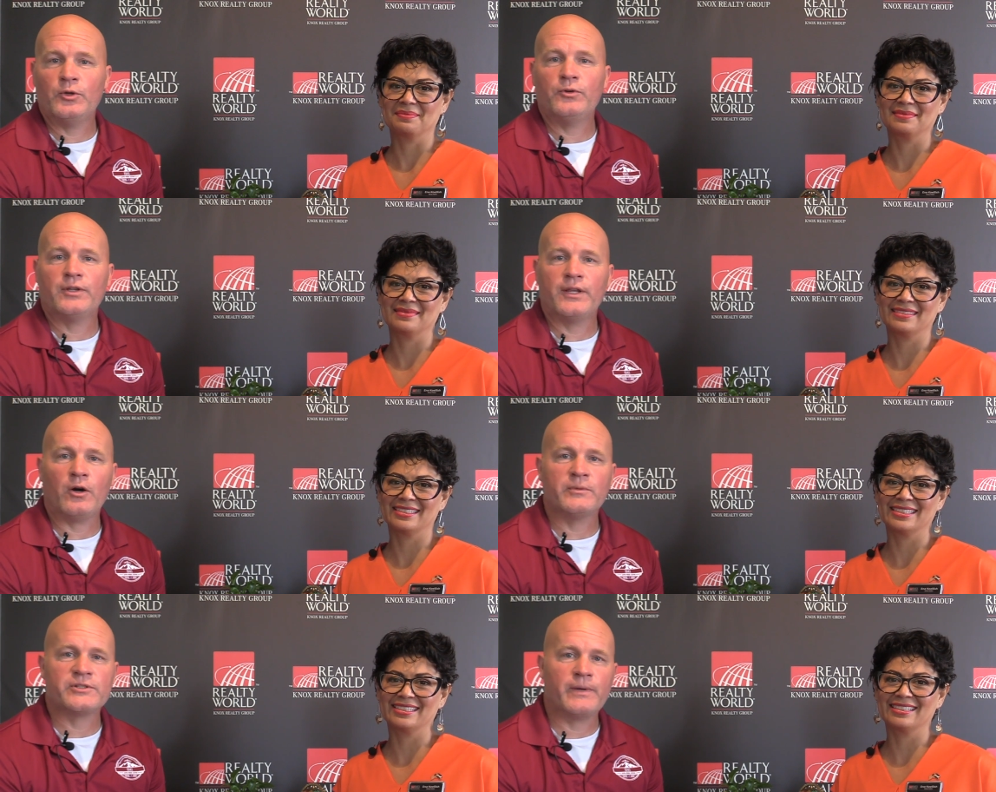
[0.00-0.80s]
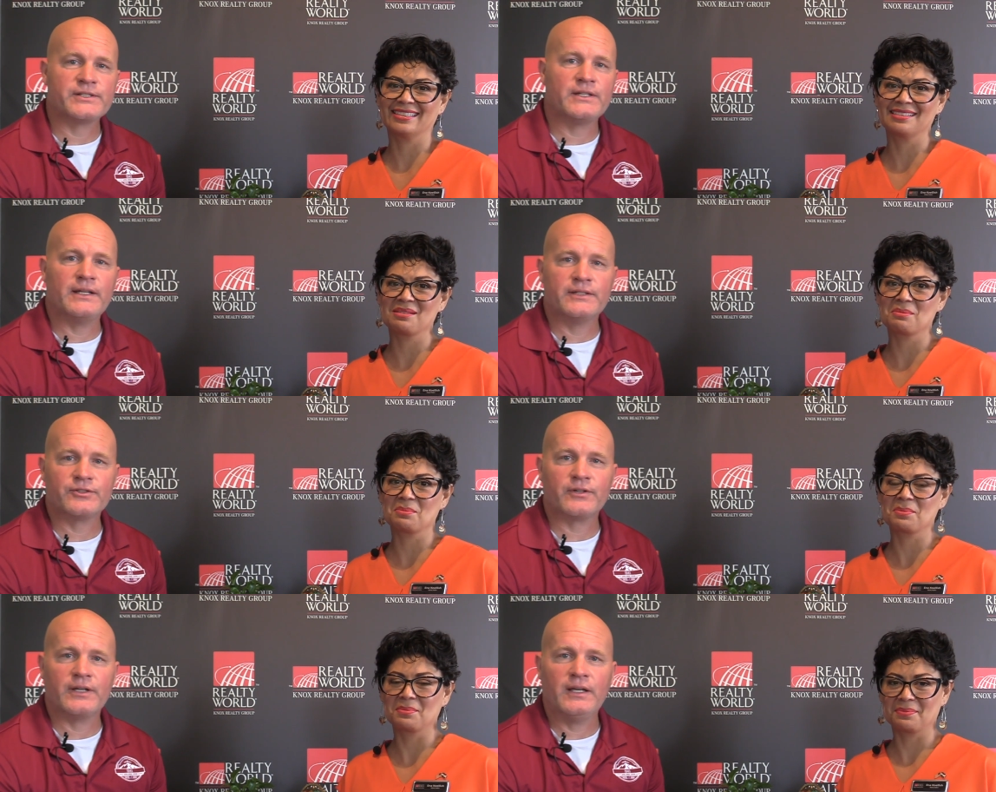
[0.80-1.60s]
Speaker 1: new to the home inspection
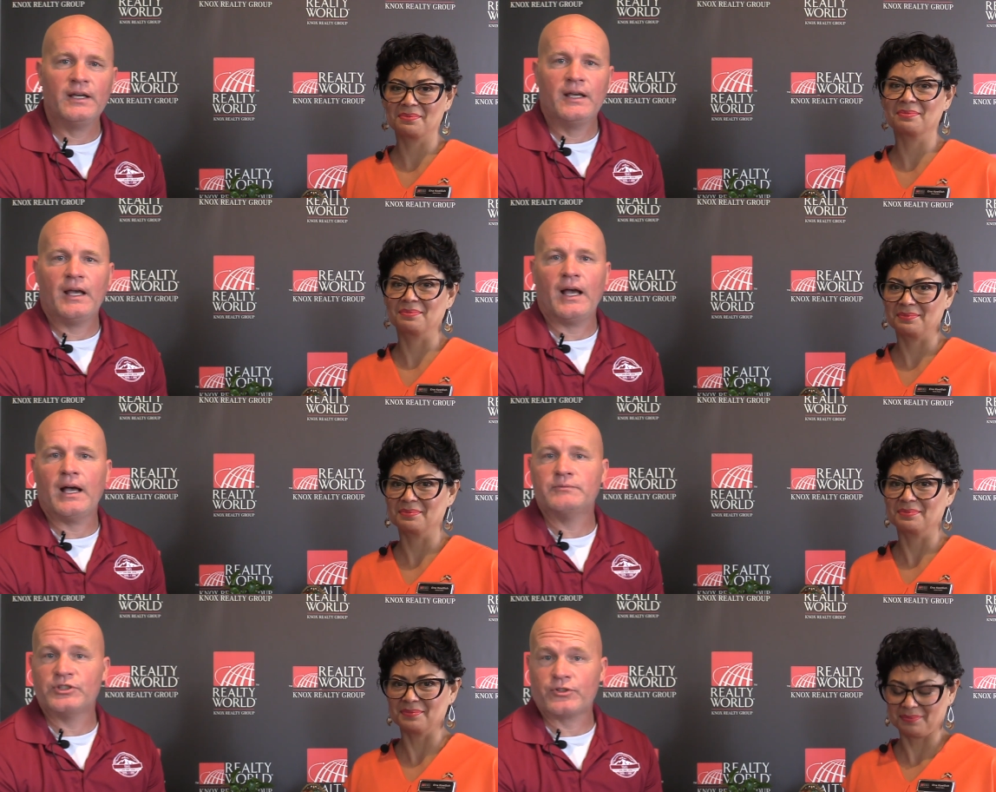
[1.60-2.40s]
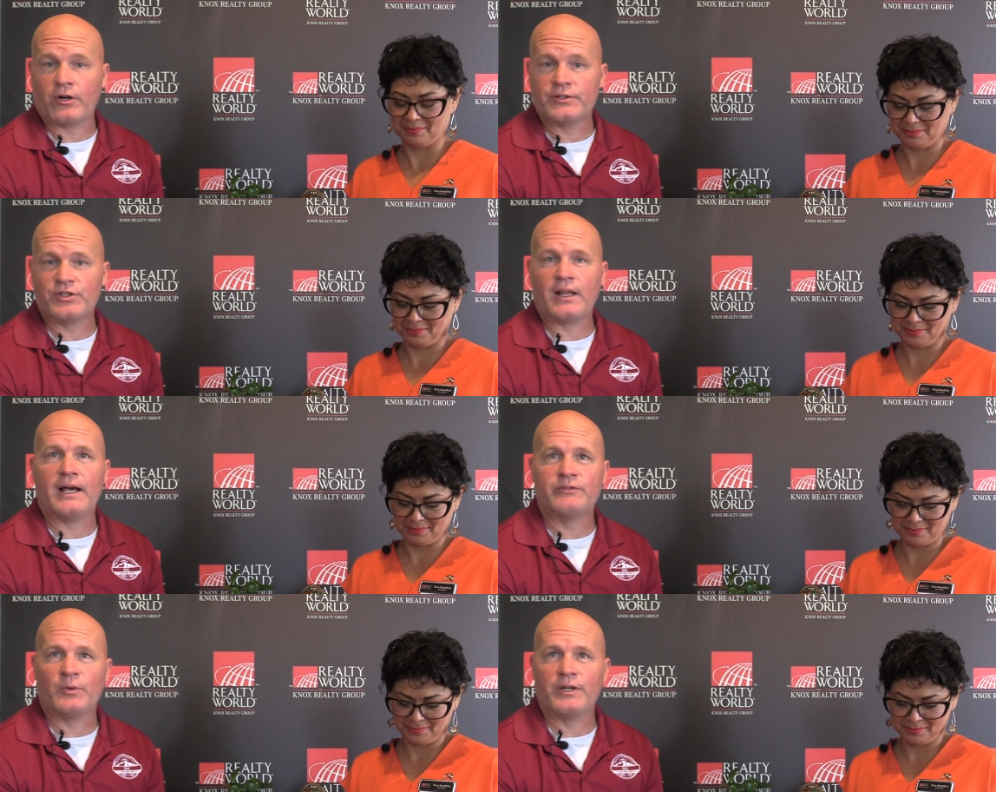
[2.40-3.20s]
industry. Uh, just started July
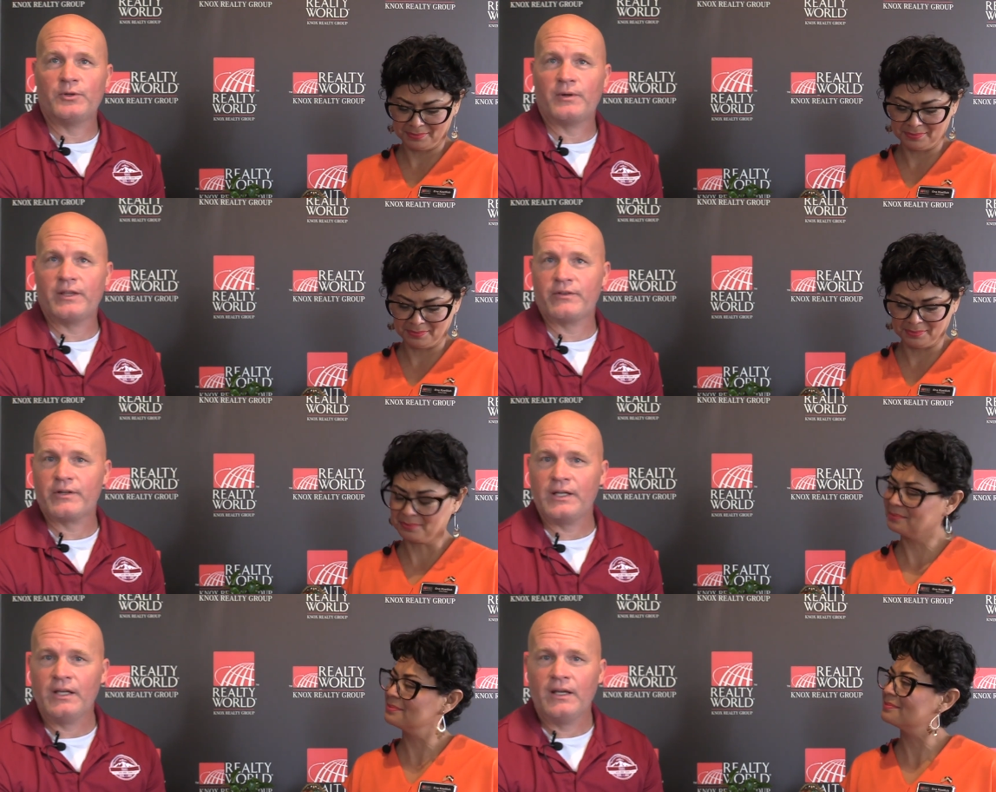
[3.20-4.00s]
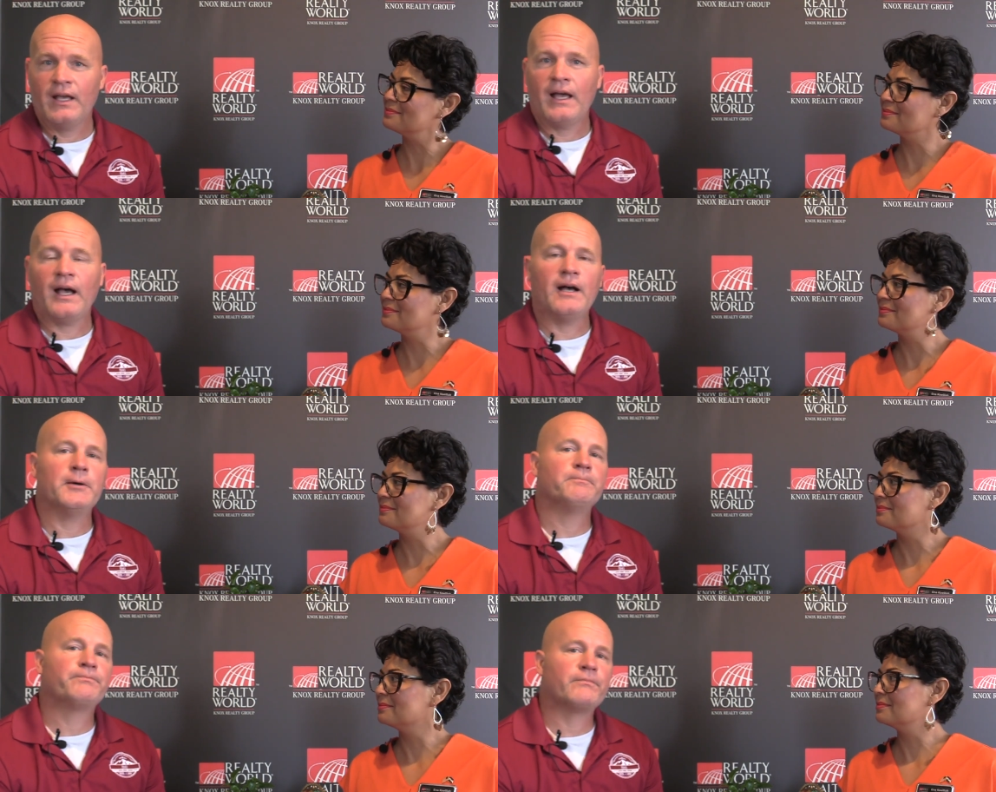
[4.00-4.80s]
of 2023.
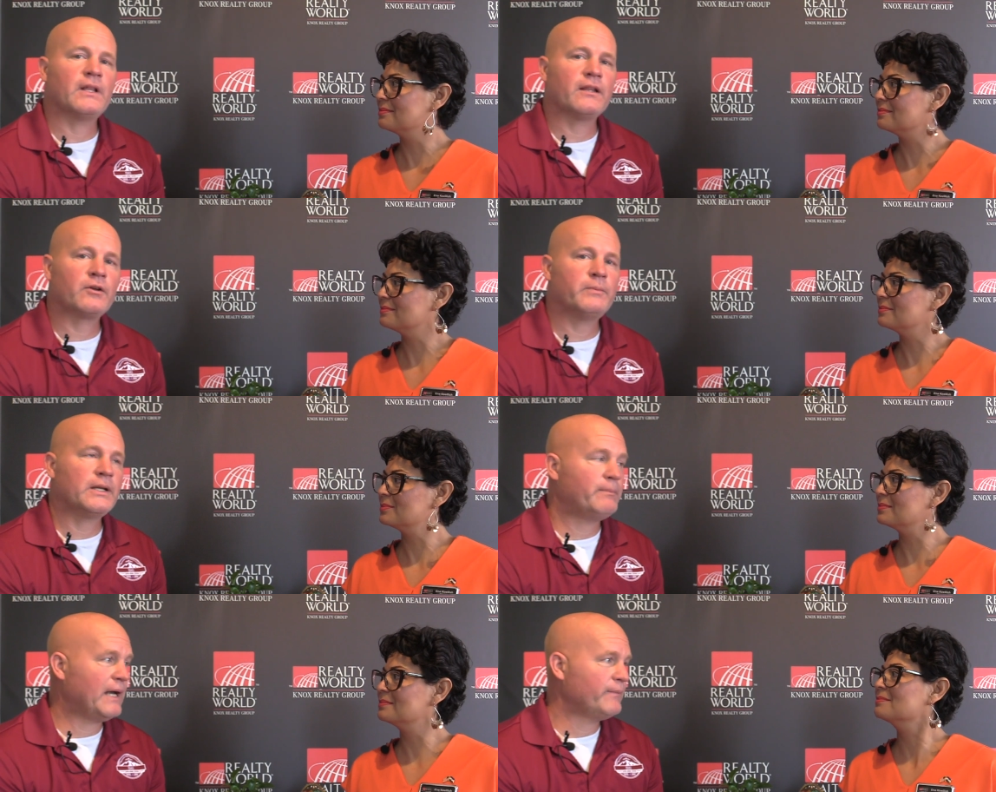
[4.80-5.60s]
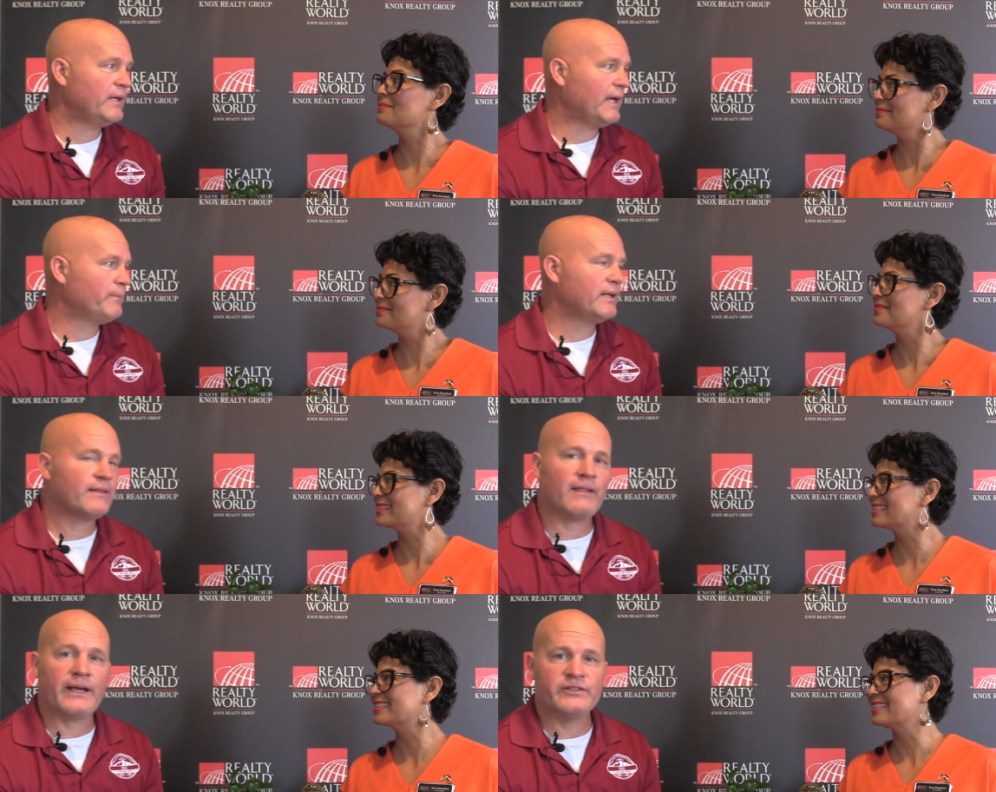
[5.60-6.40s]
Um, a little bit about me. I've been in the
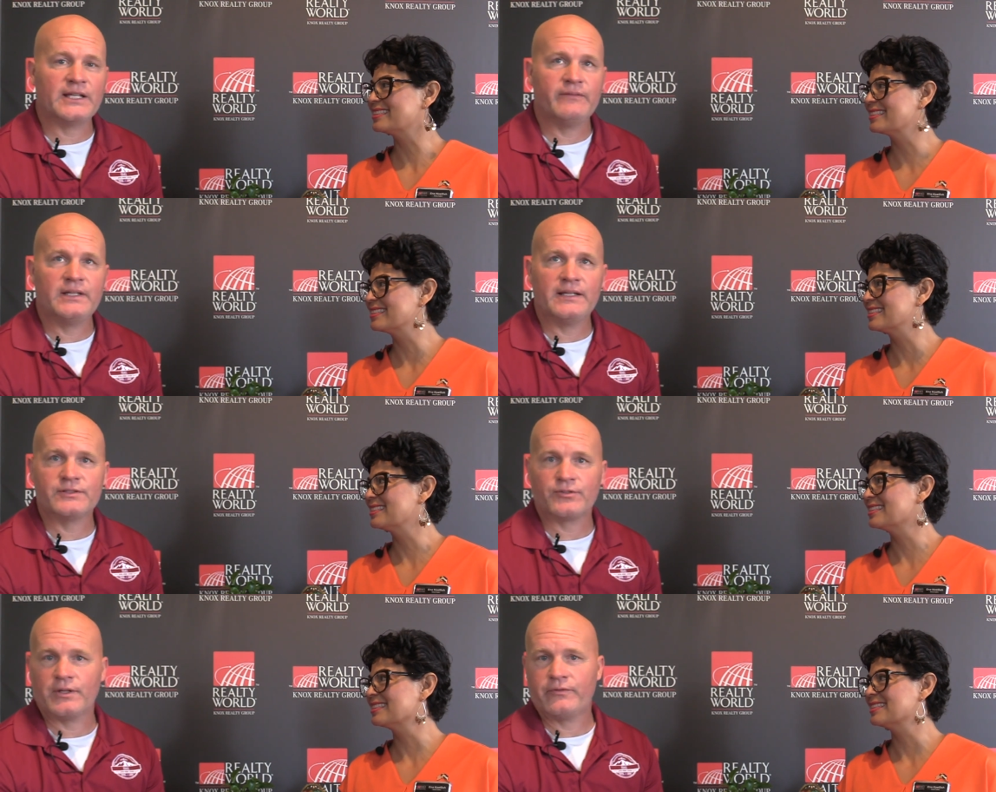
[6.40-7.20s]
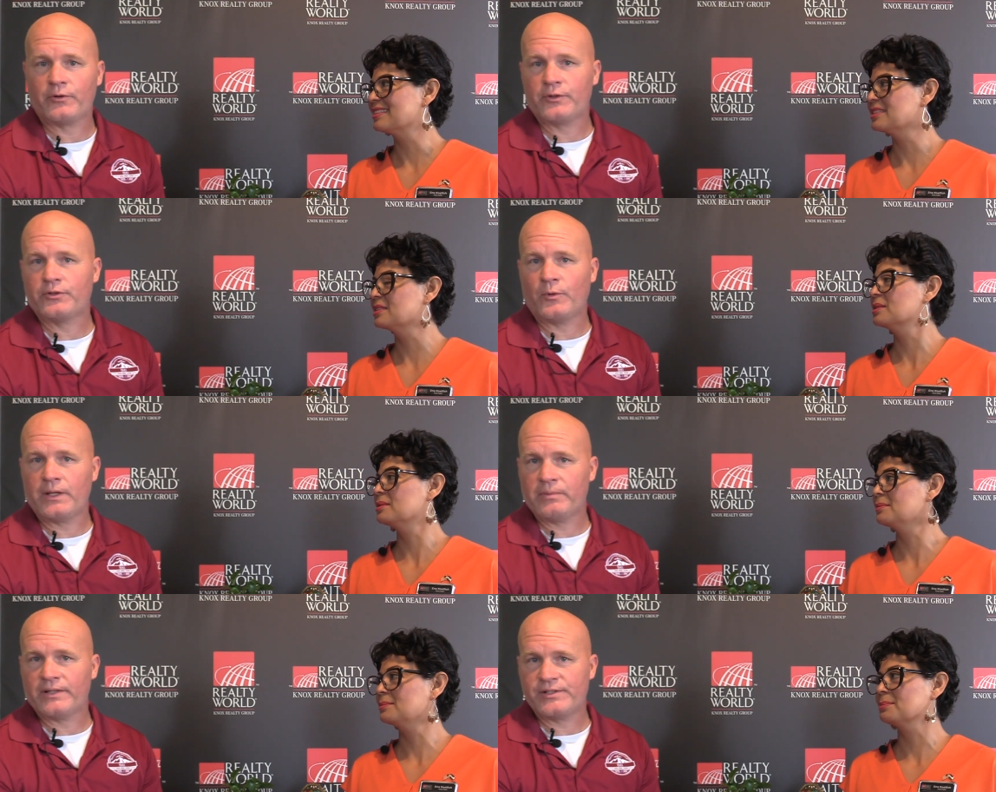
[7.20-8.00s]
life safety industry for 20
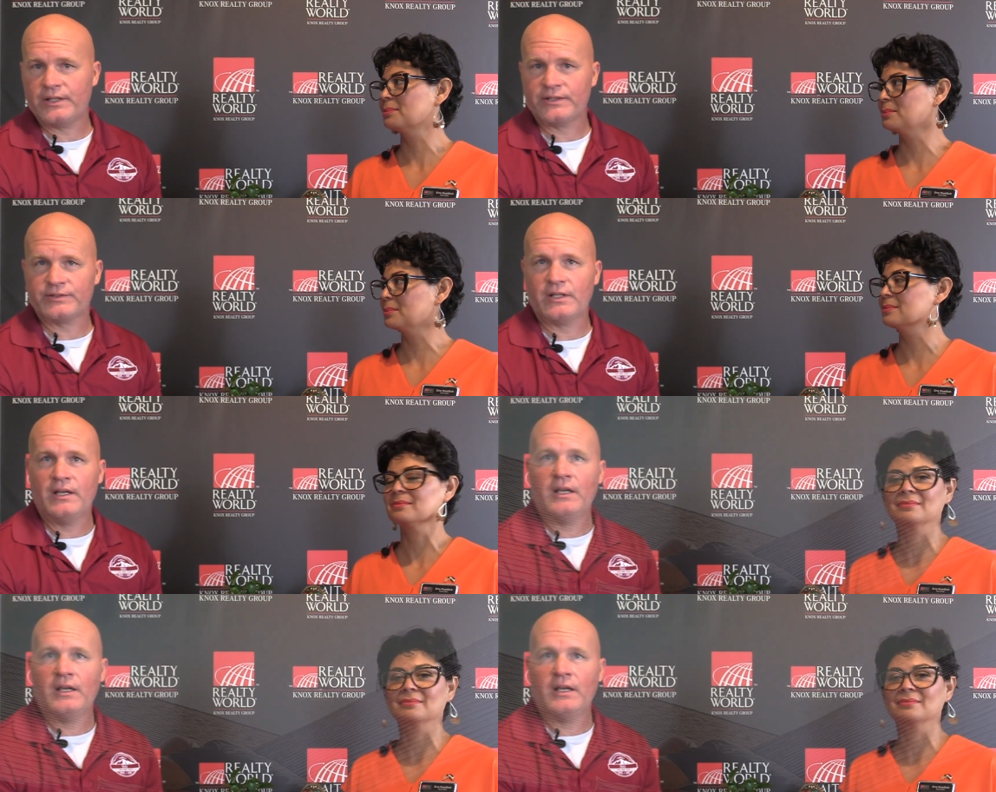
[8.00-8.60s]
plus years